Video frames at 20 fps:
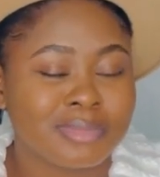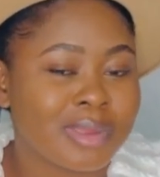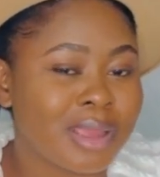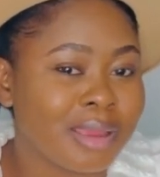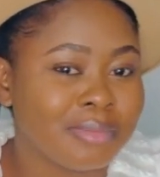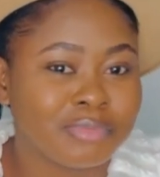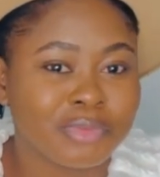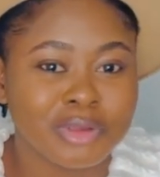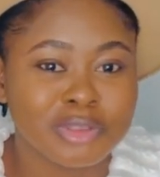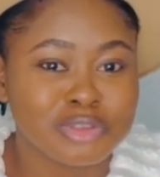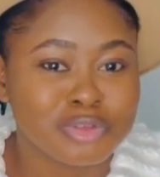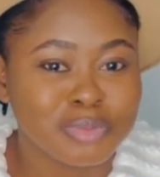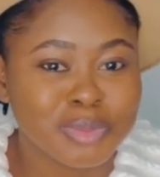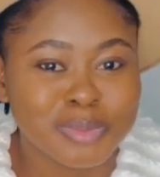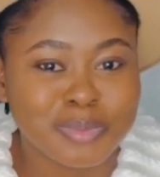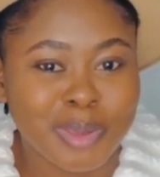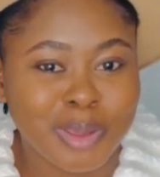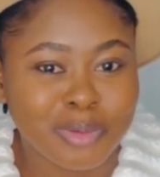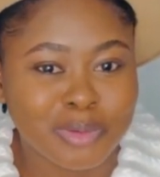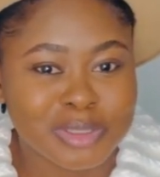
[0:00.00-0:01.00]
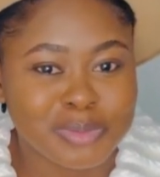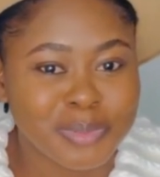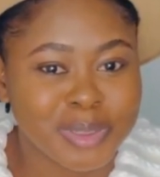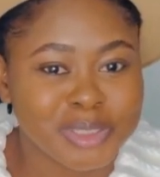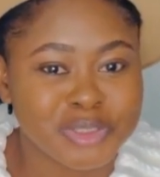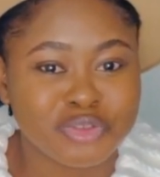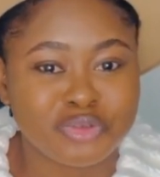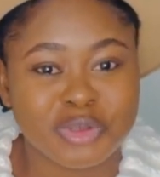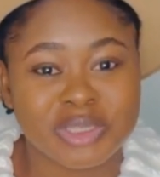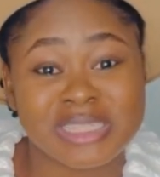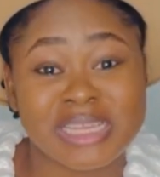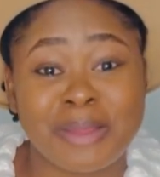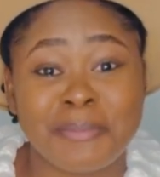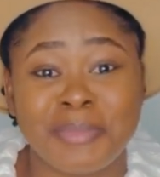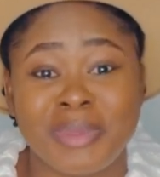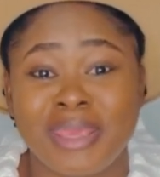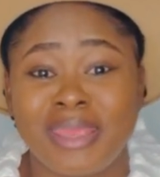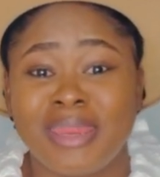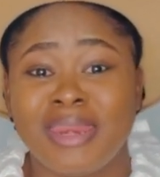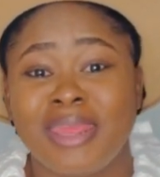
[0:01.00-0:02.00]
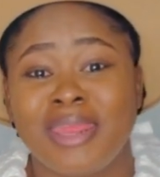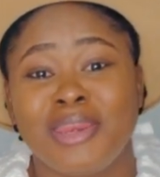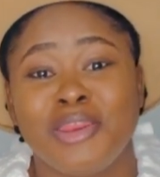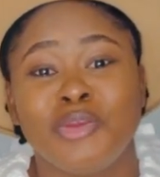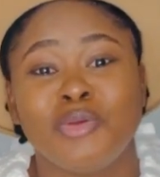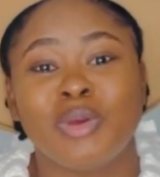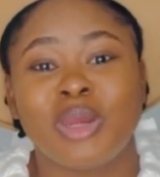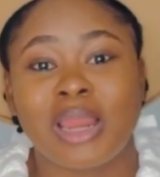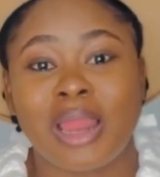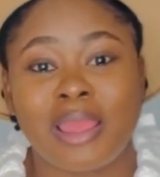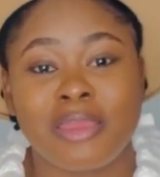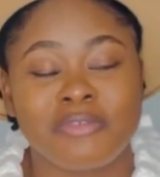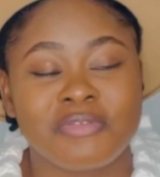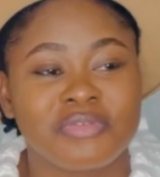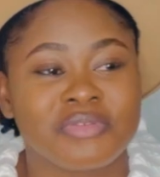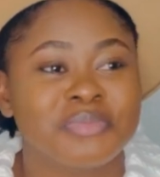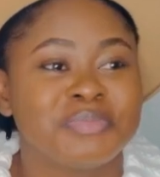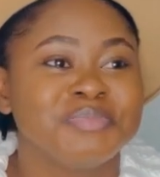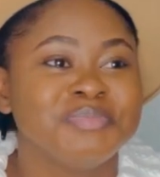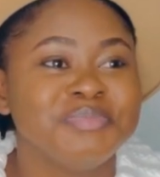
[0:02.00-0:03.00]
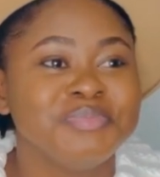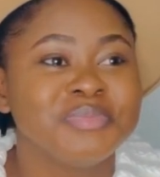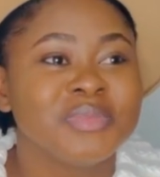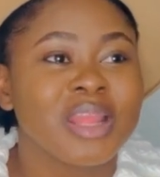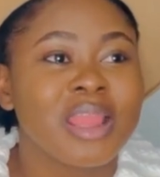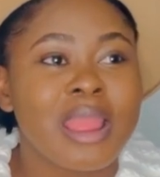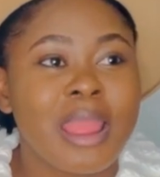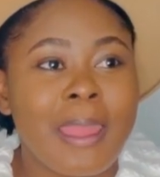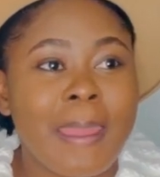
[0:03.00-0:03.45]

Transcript: I'm going to meet my husband straight and begin a new life.